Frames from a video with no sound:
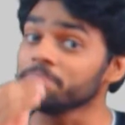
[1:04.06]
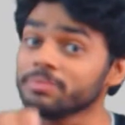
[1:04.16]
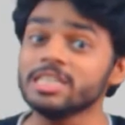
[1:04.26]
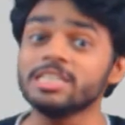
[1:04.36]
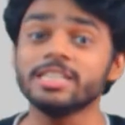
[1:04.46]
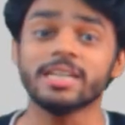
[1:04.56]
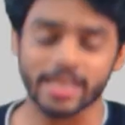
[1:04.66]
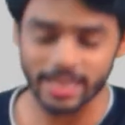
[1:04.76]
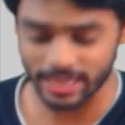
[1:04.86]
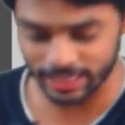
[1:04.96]
median
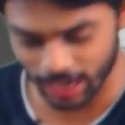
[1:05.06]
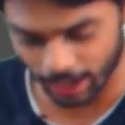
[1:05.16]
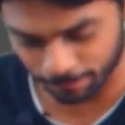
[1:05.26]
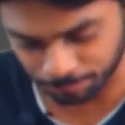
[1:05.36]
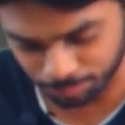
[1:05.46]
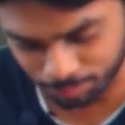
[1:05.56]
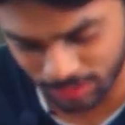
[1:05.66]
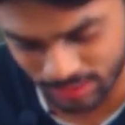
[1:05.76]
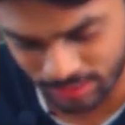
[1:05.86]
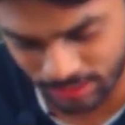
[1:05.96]
area?
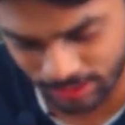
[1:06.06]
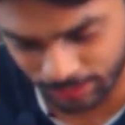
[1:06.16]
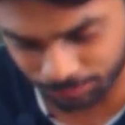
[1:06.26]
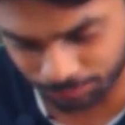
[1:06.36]
Please see.